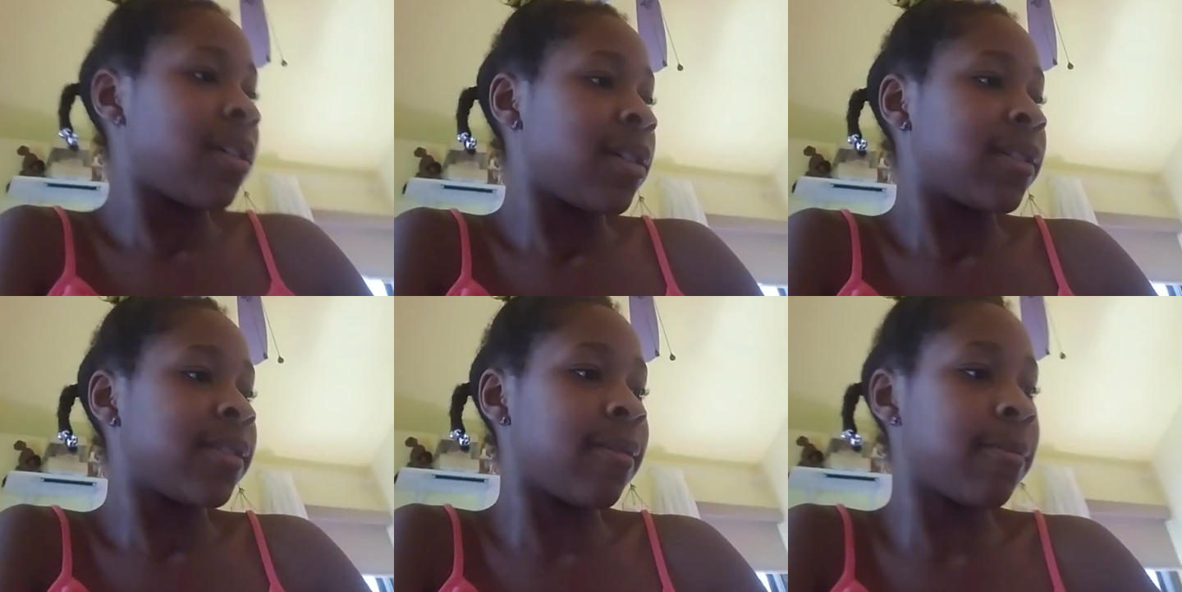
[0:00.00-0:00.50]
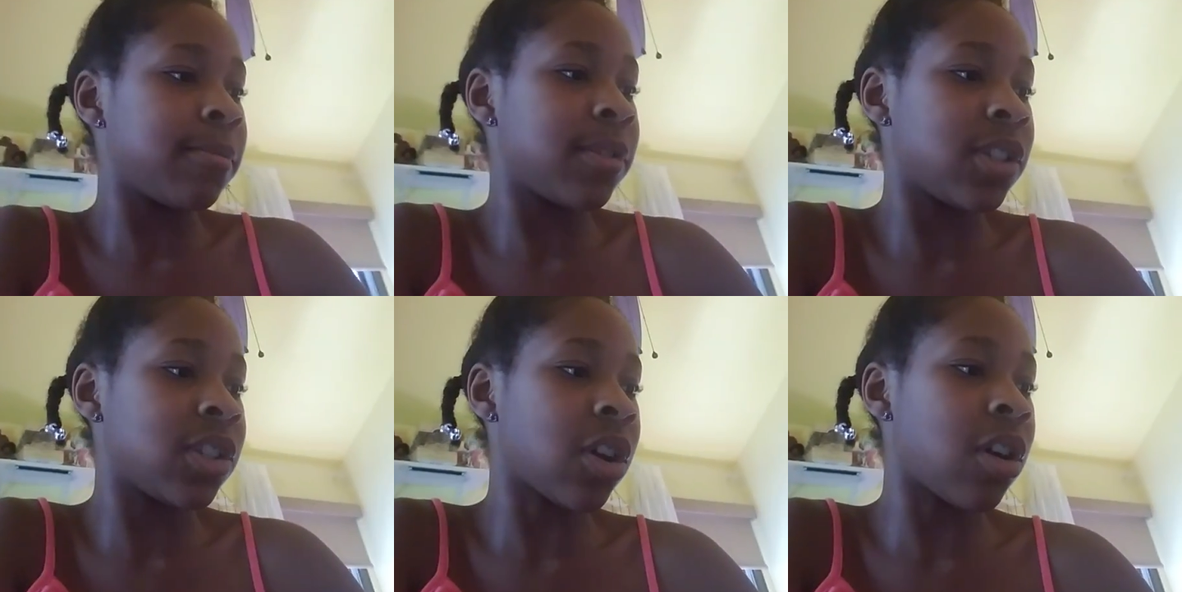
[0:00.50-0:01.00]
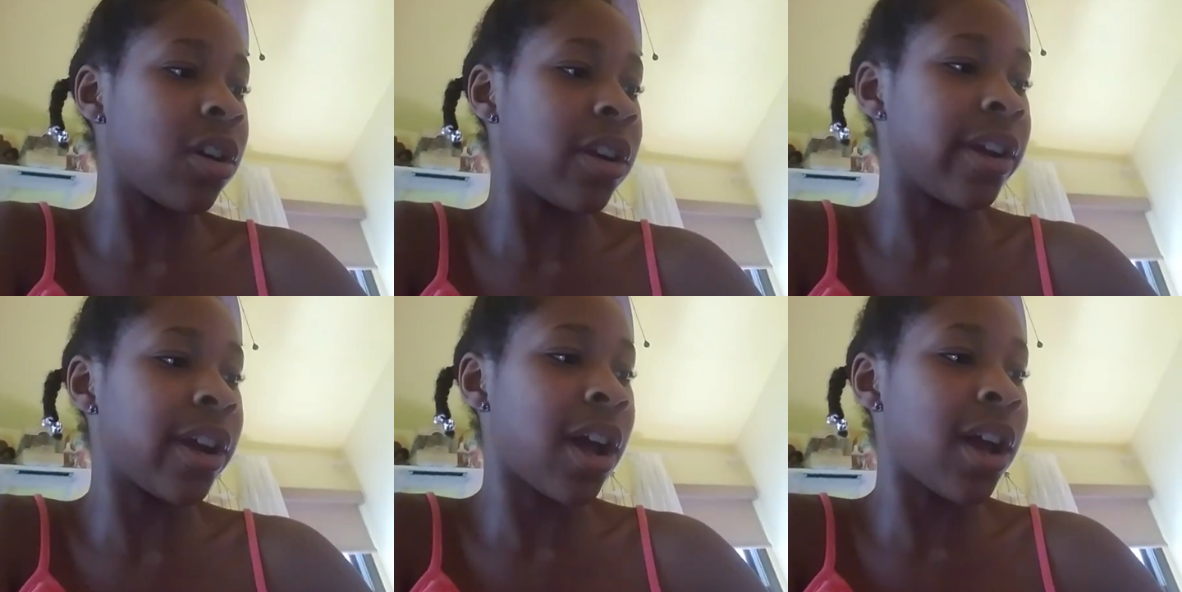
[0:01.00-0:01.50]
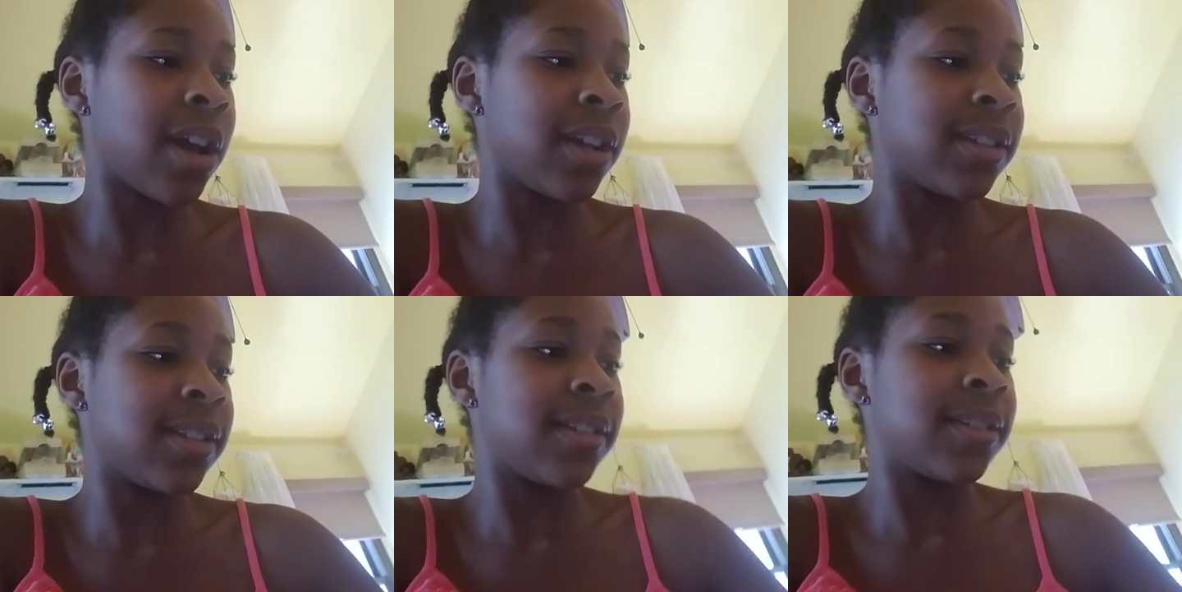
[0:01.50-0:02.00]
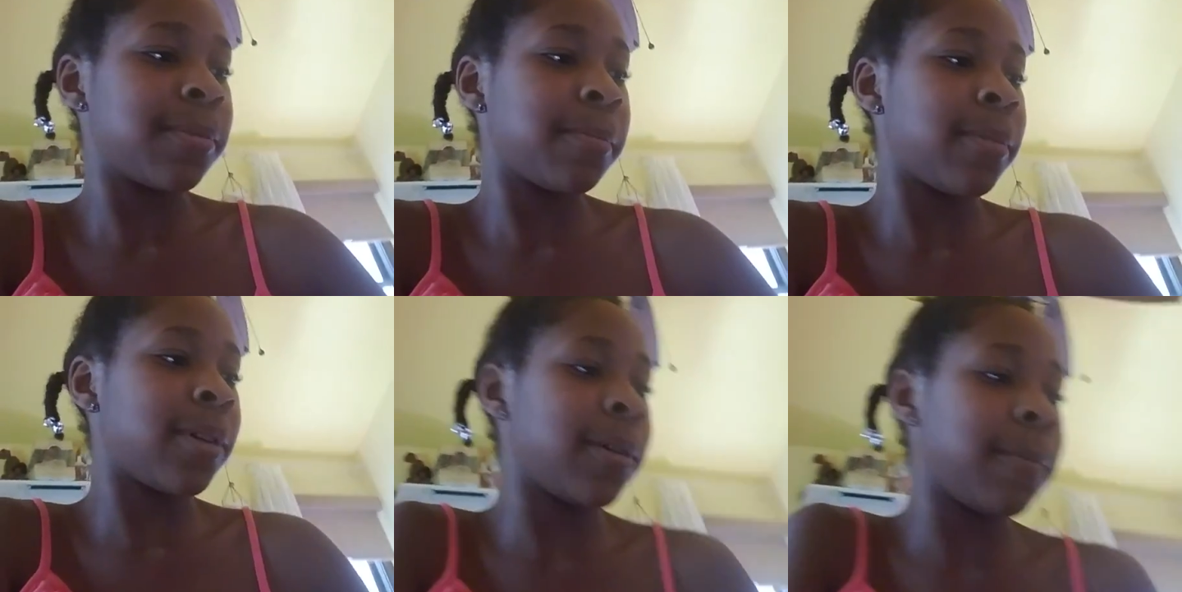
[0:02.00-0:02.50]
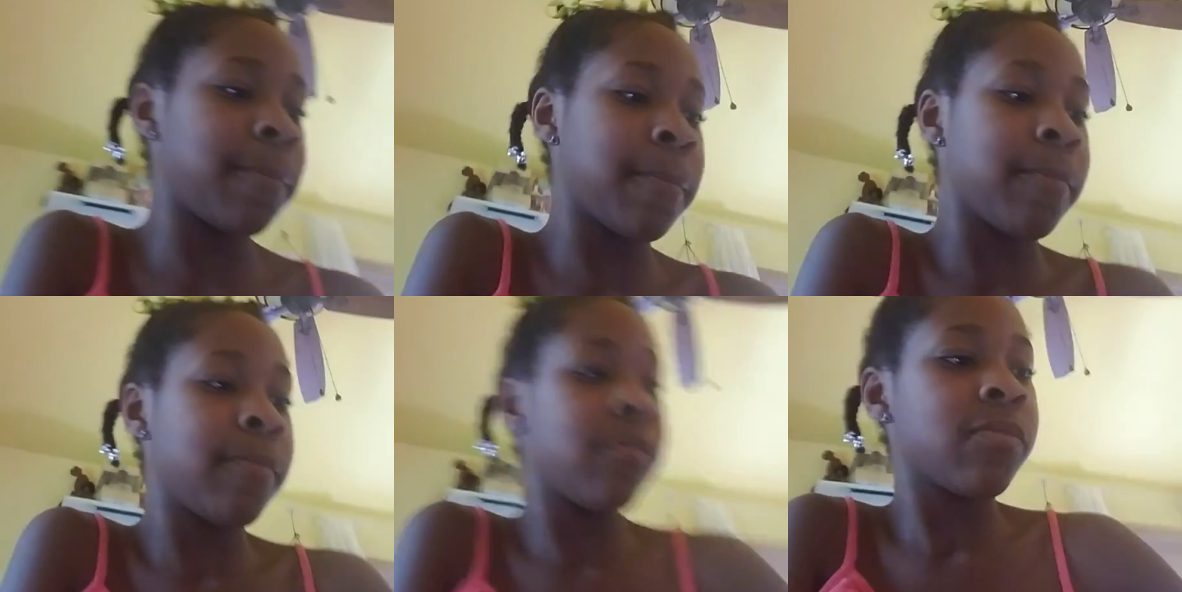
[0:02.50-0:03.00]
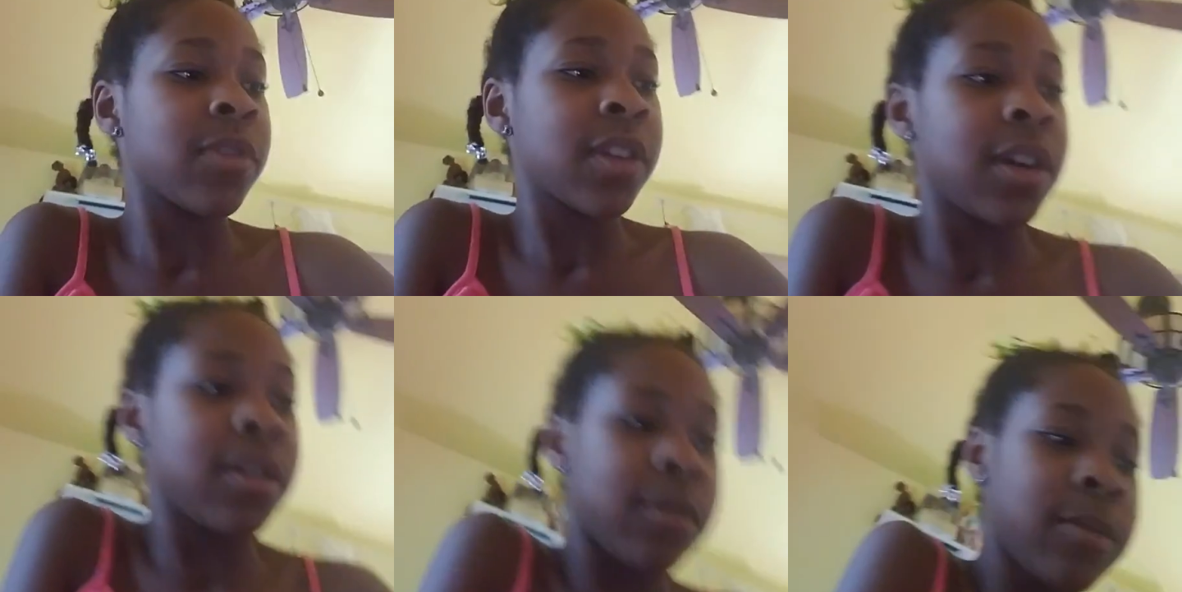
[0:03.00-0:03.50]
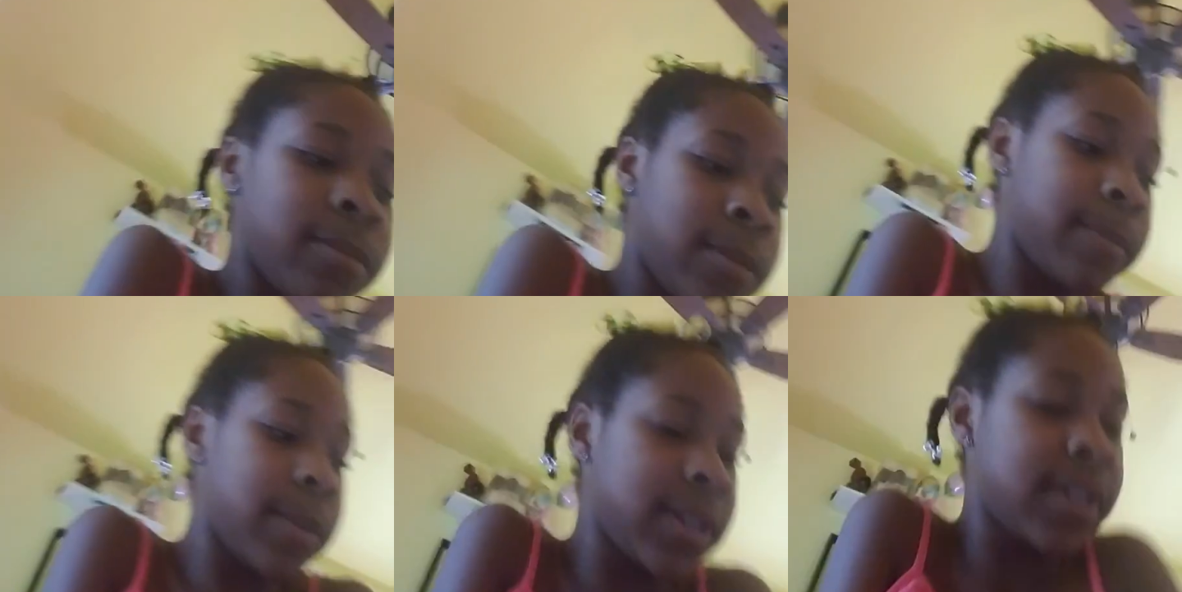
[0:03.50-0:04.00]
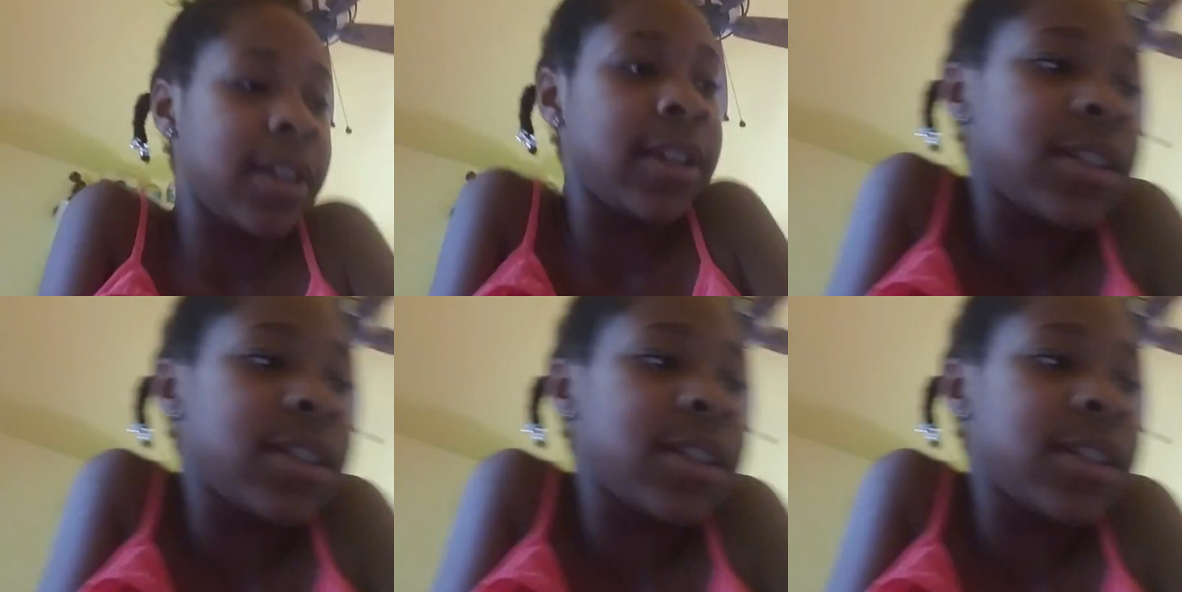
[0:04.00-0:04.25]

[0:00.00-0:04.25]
So I'm sorry, guys, but we won't be seeing